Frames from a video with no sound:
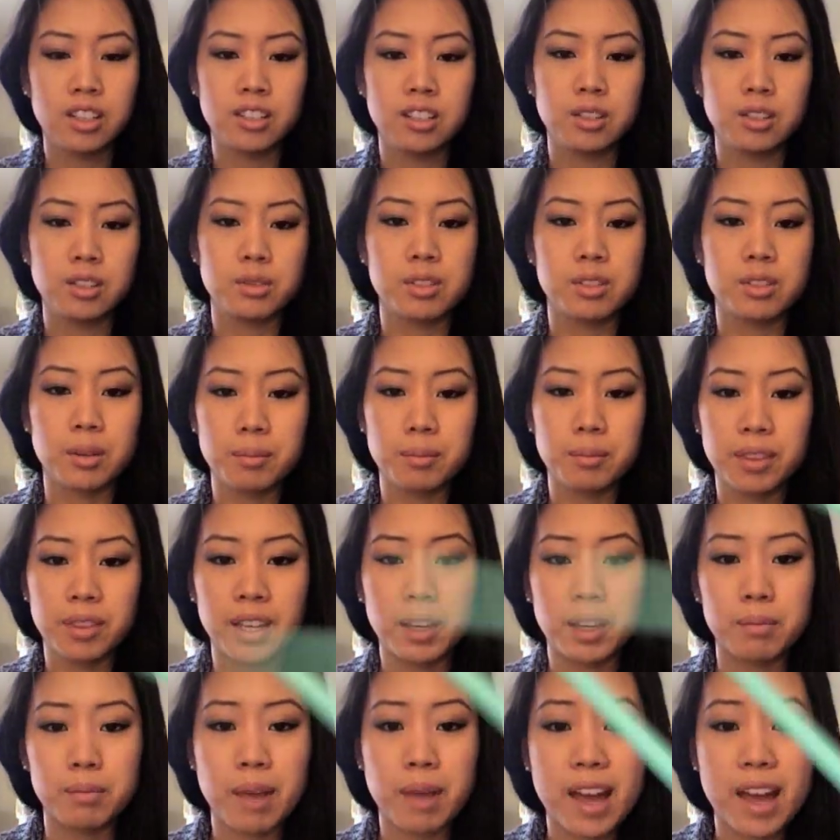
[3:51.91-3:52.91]
to
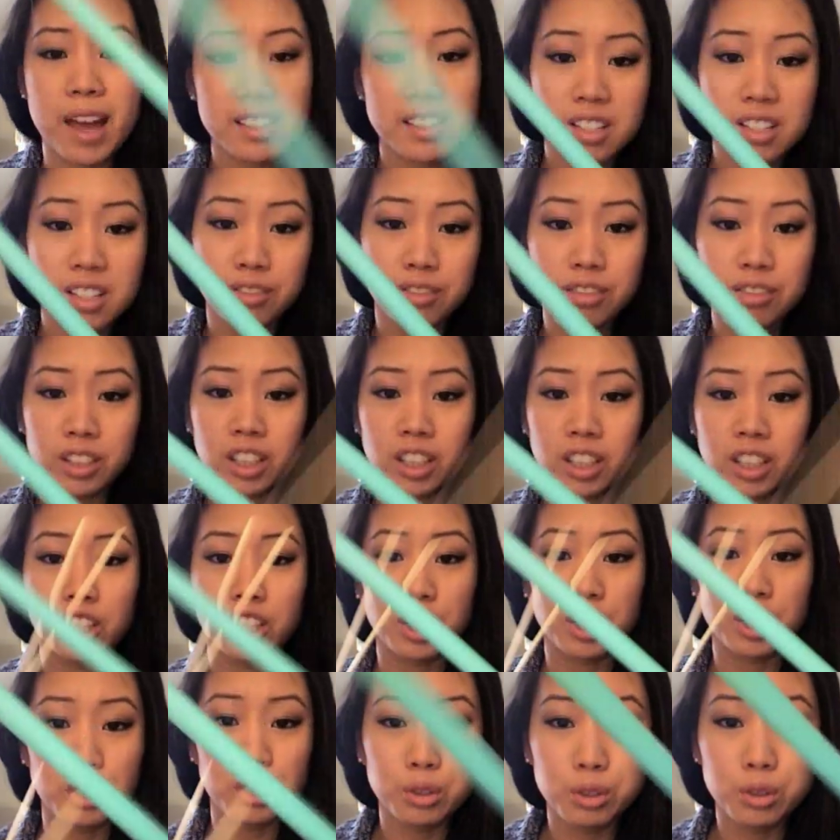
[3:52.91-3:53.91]
something massively
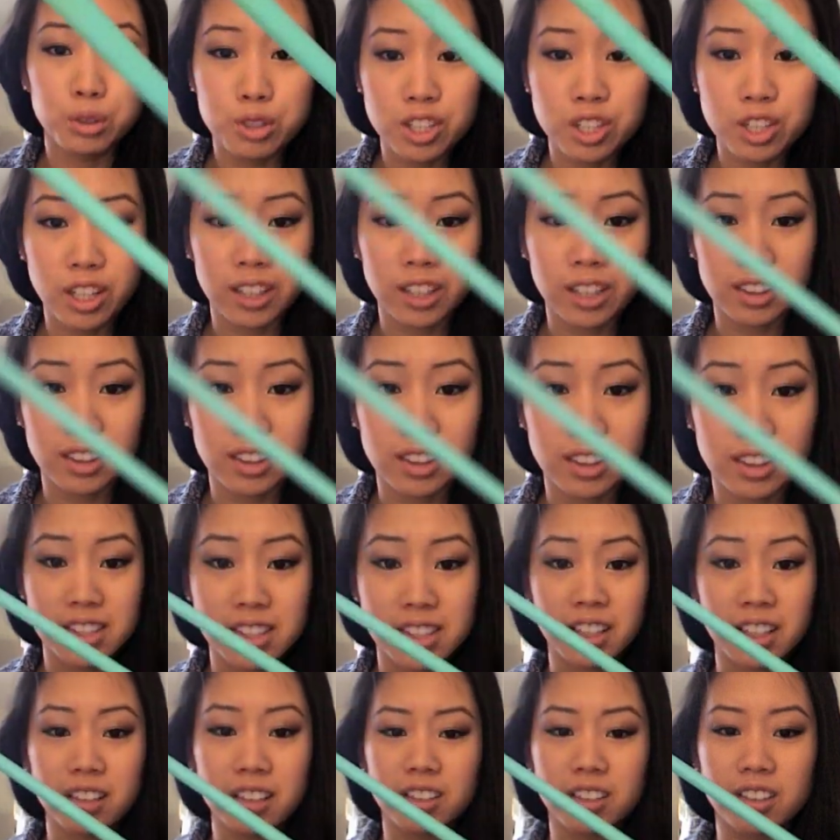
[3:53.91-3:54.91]
huge like this
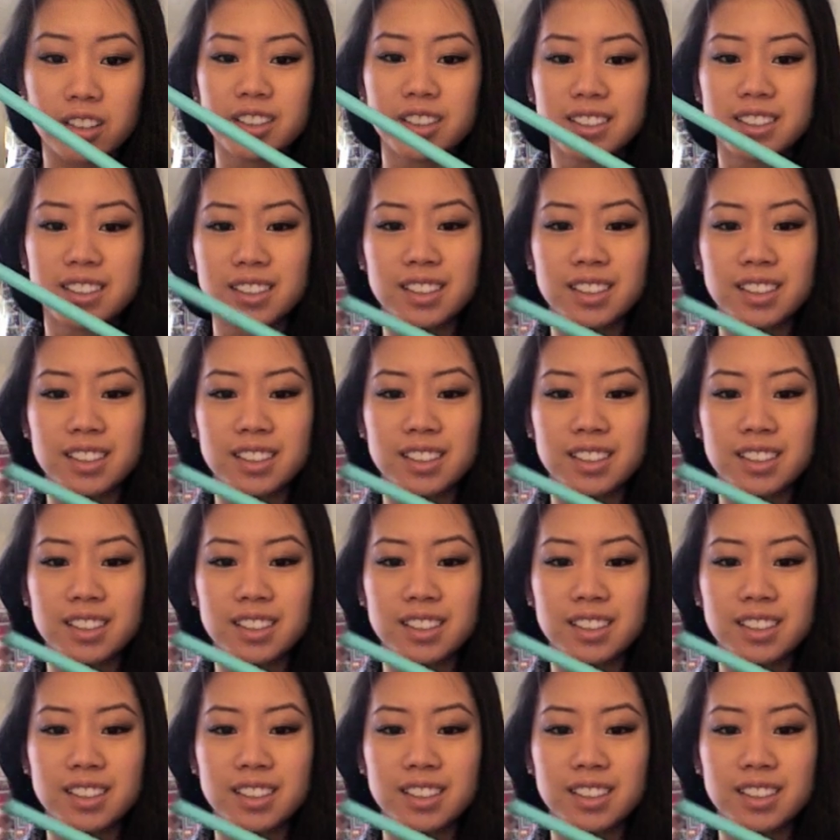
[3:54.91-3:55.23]
needle.